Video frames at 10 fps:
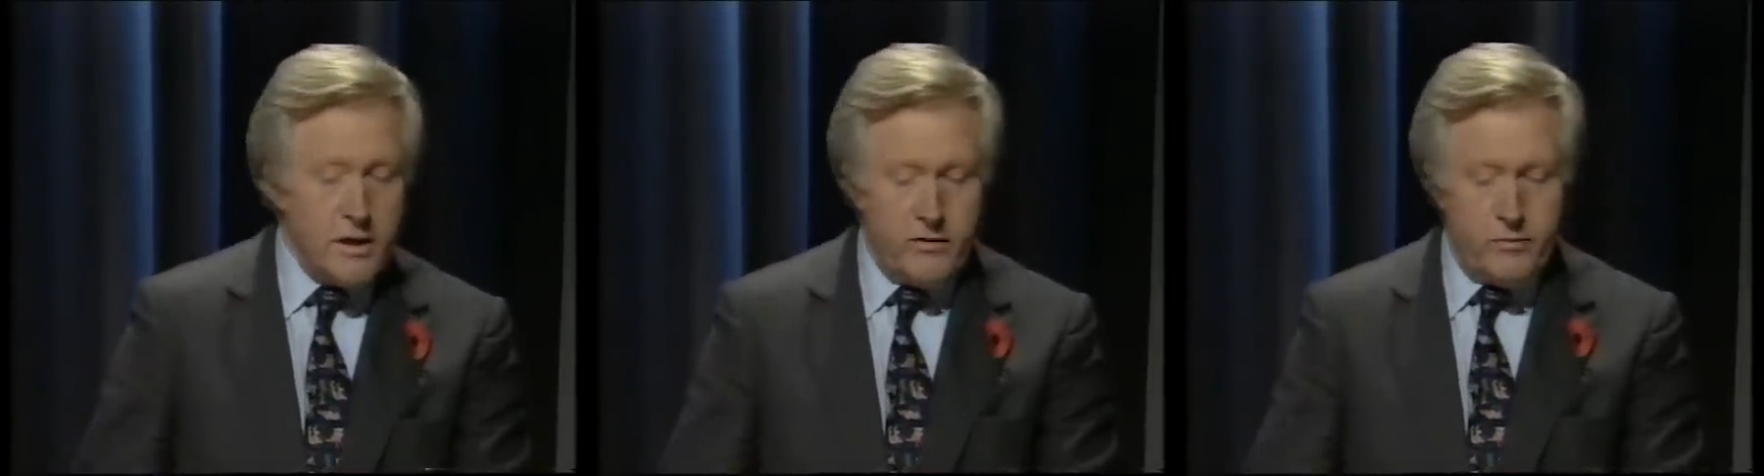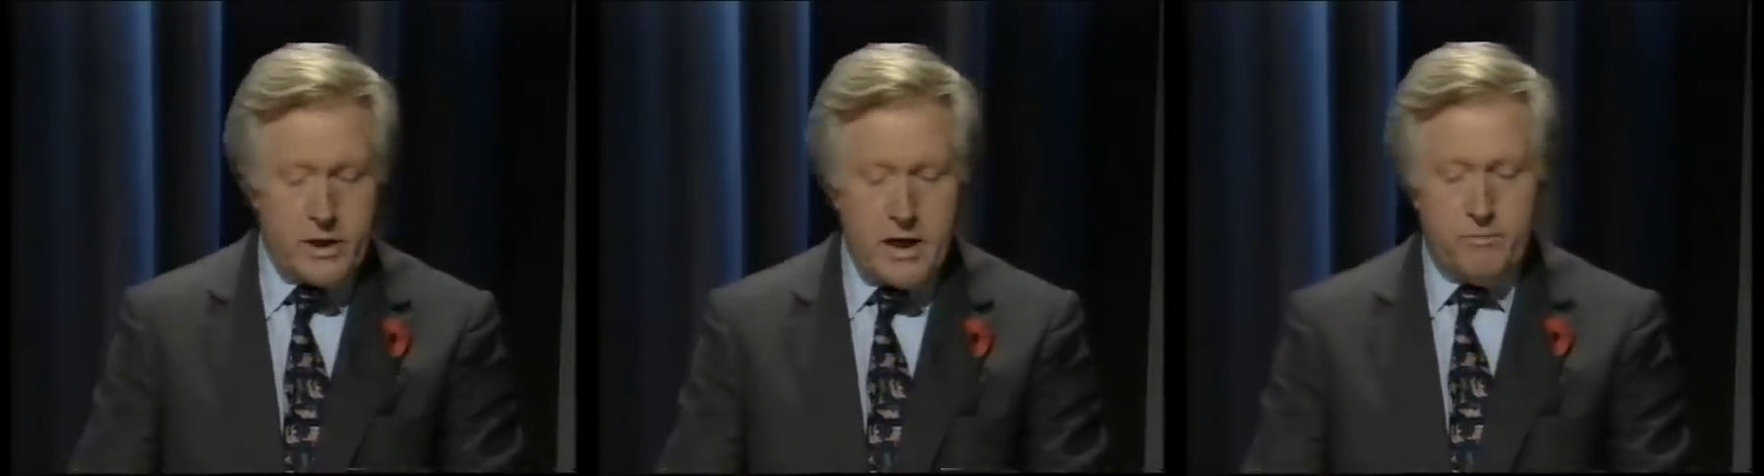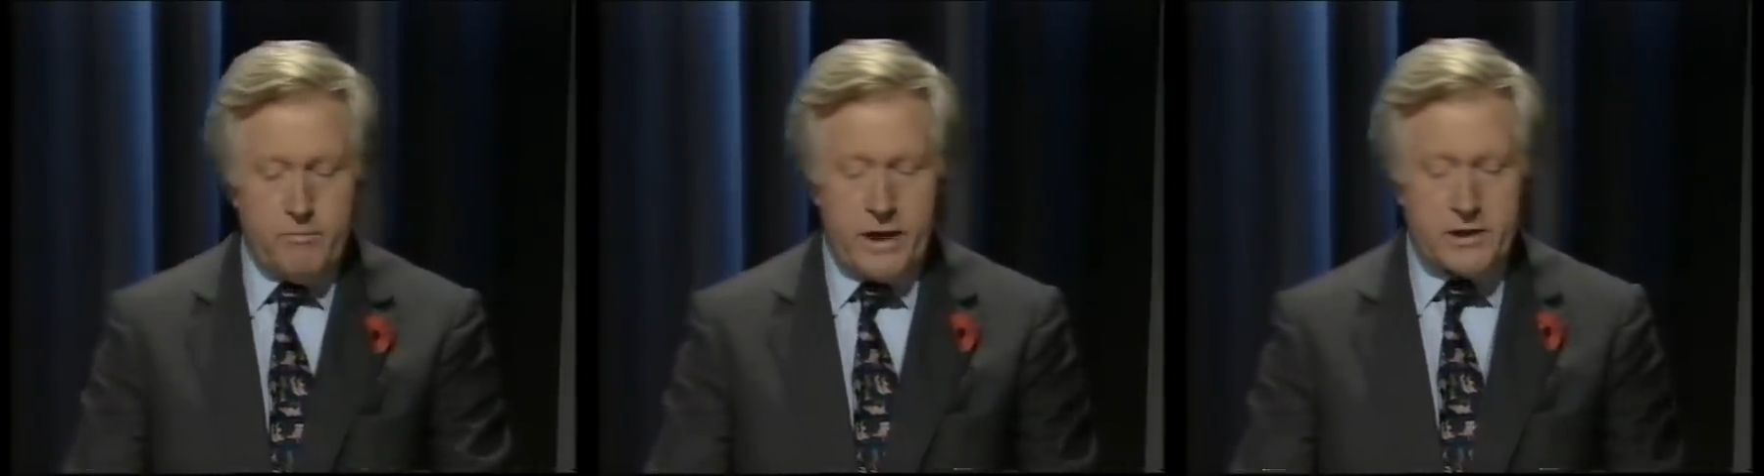have
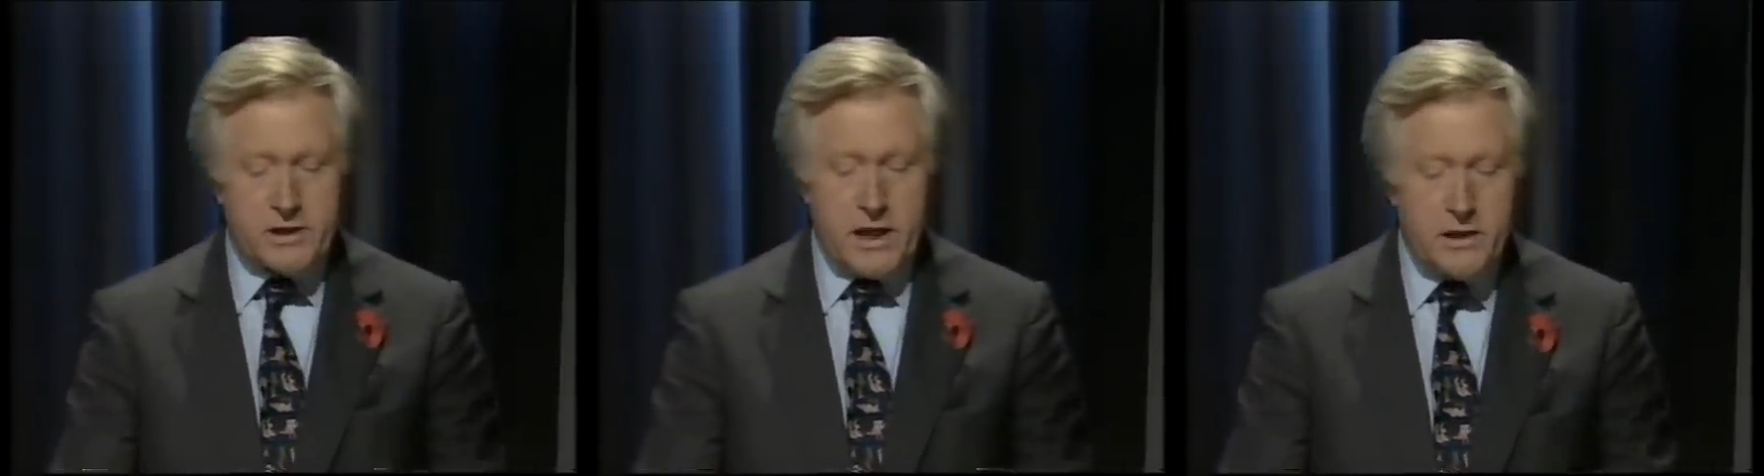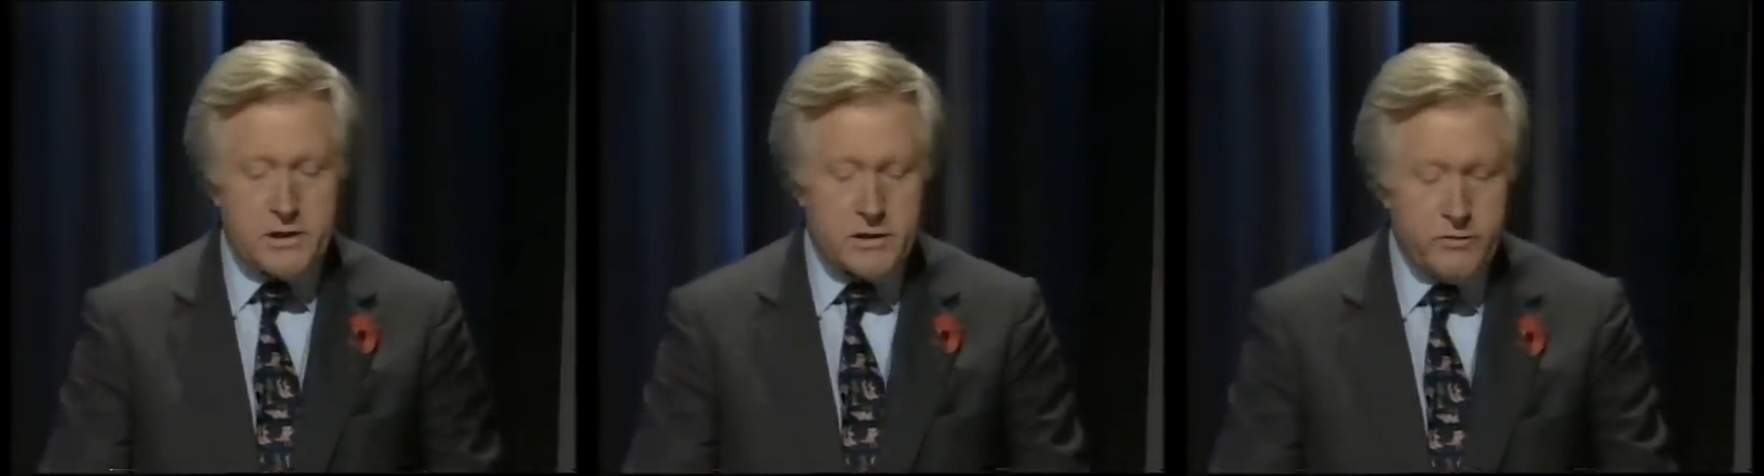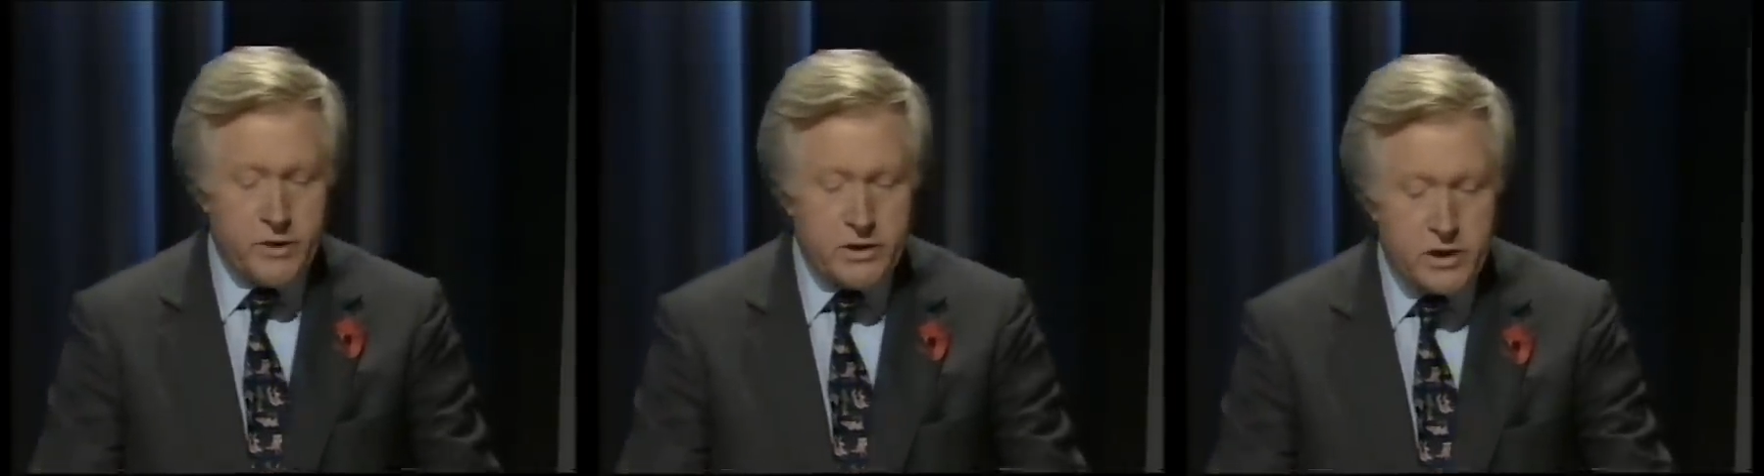become bestsellers and
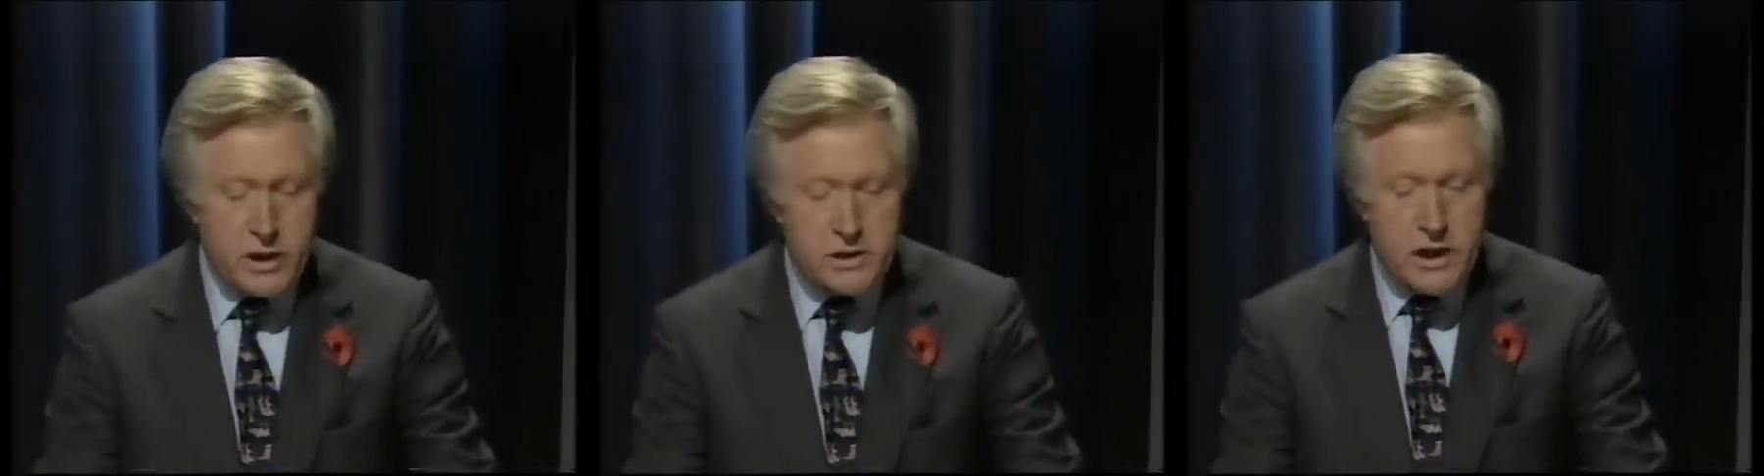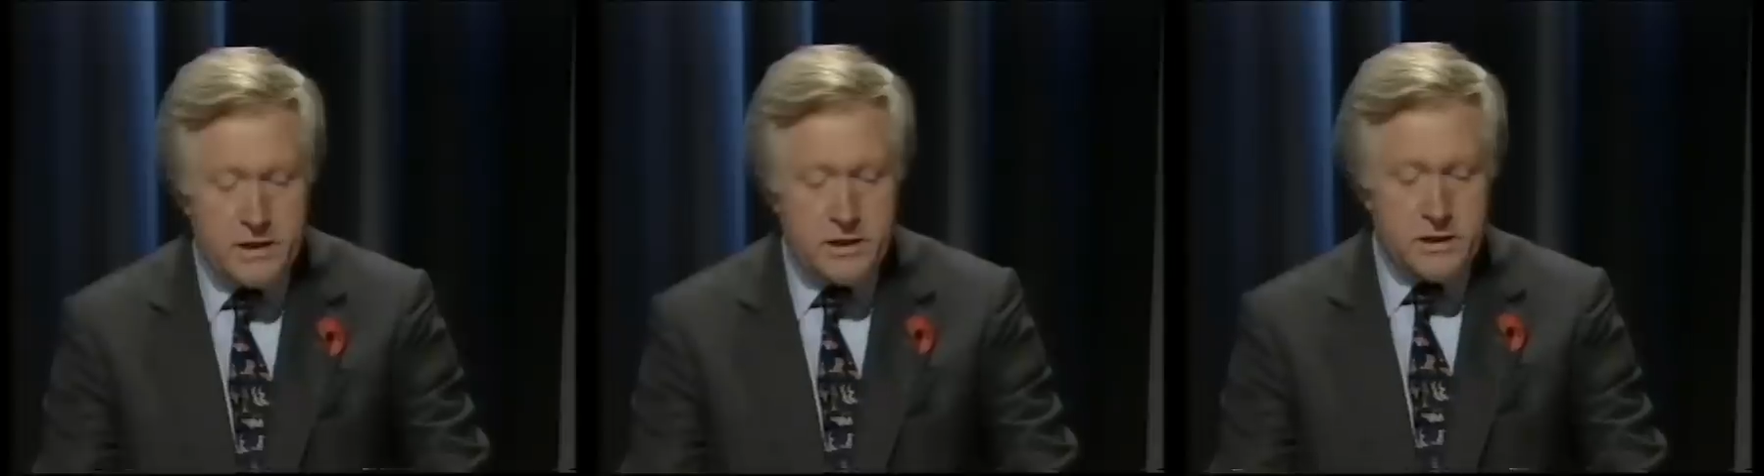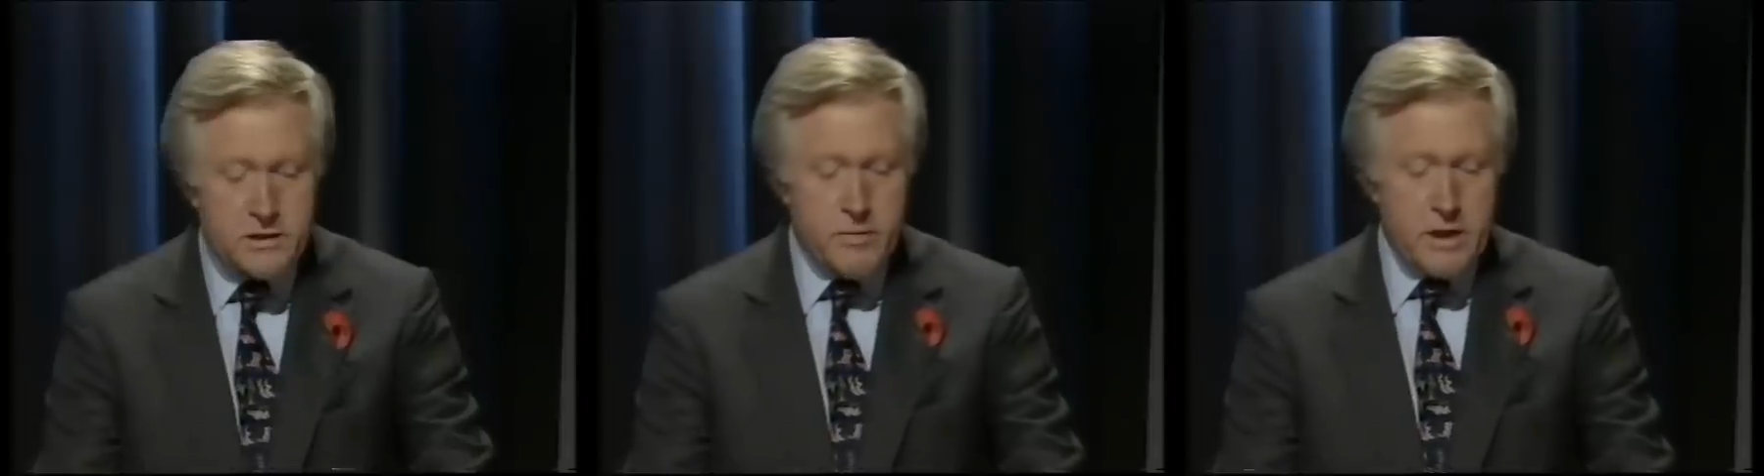have been
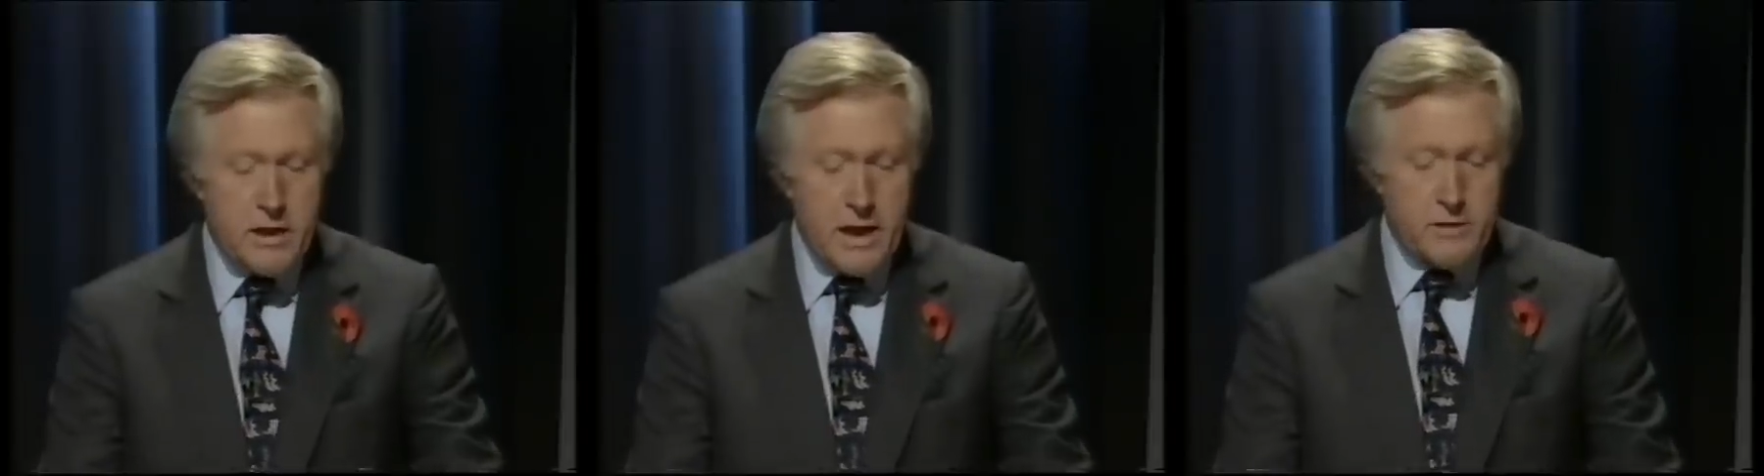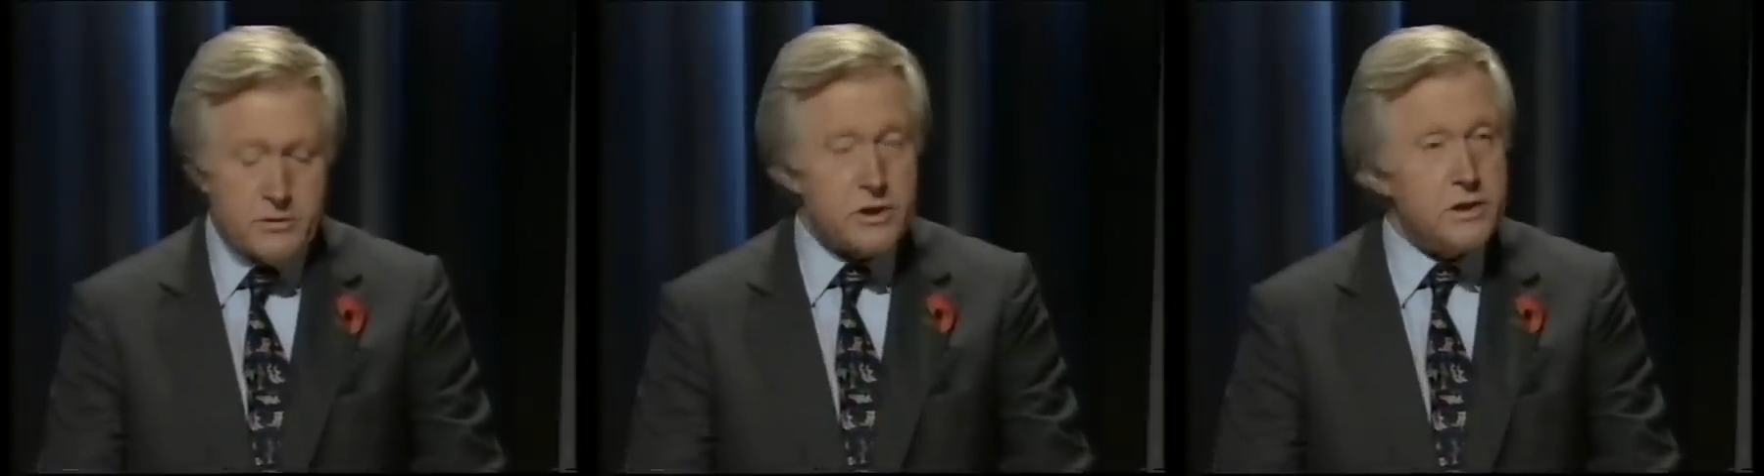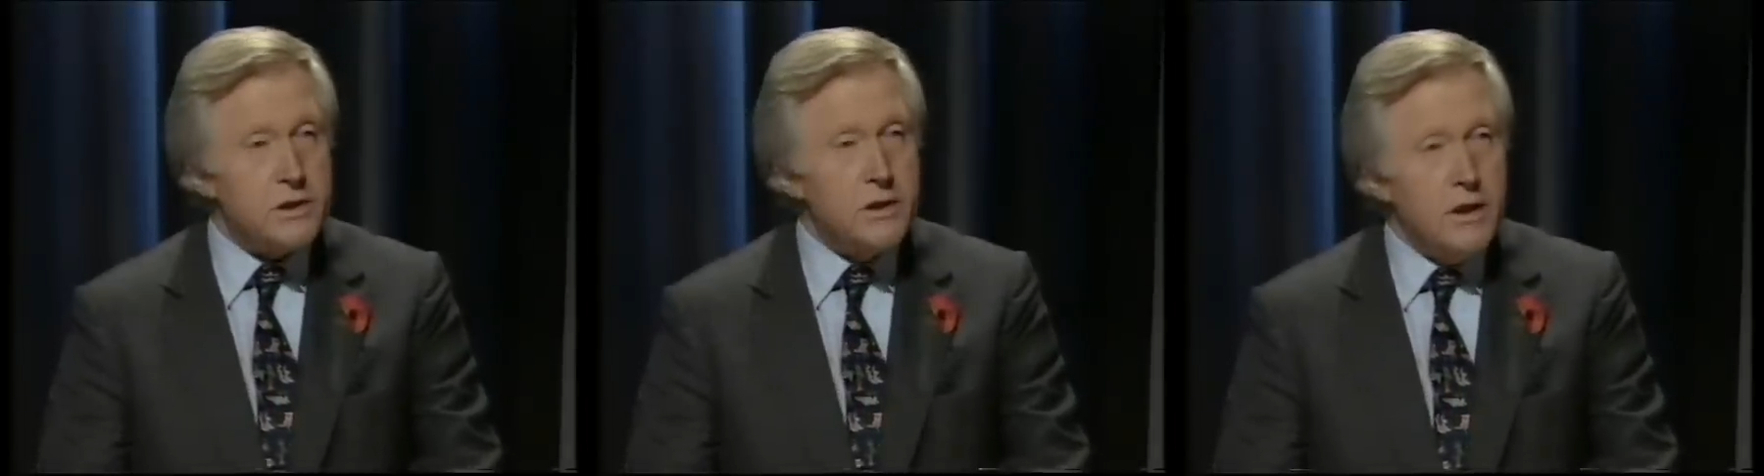translated into many
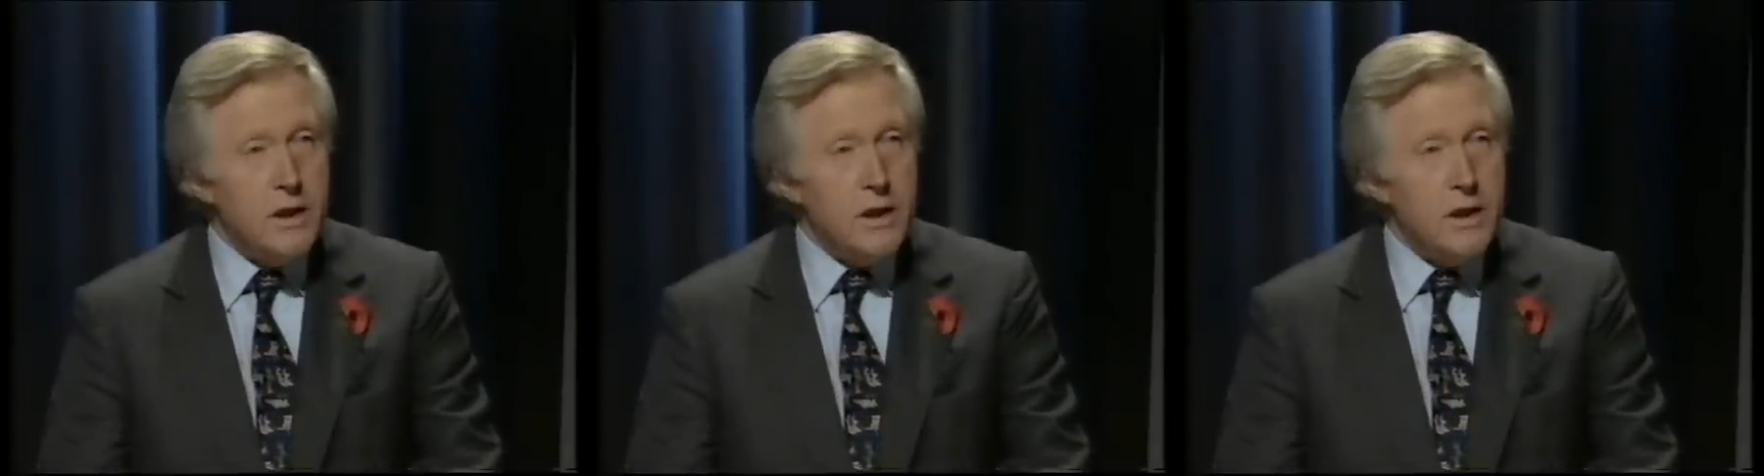languages.